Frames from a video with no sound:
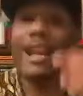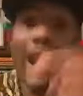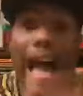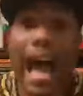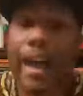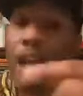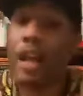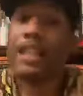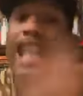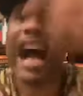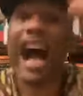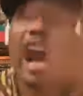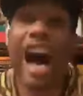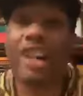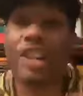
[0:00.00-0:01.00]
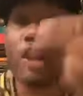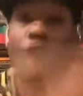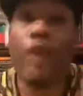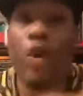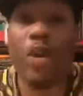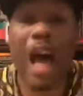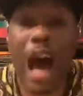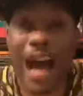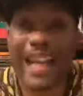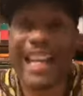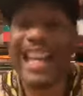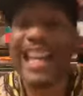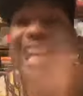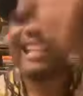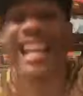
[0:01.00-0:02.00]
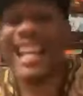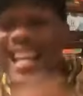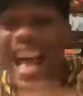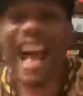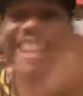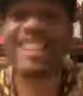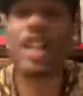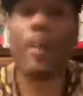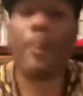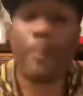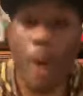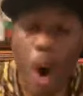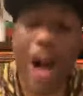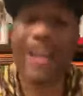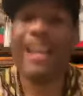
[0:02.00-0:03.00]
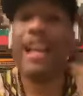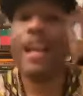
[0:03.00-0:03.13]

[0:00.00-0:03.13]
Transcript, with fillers: not, the Hausa Fulani did not support